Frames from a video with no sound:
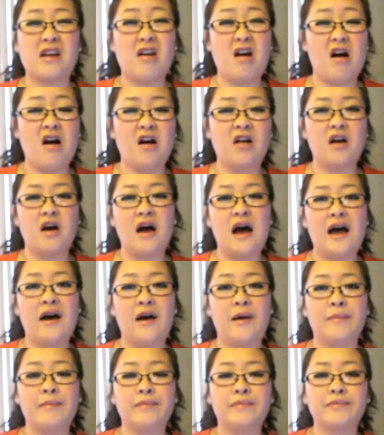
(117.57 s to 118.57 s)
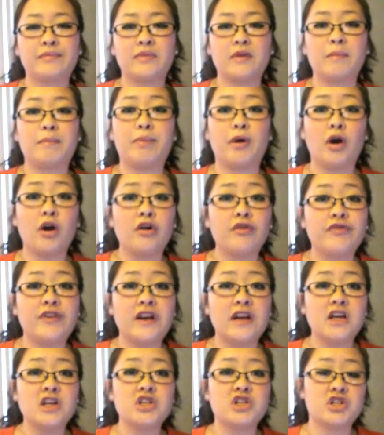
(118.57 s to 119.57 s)
call pearl
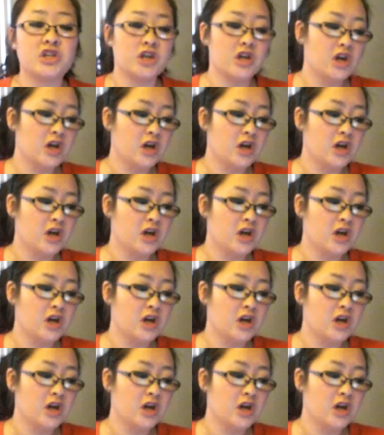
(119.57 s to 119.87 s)
finish.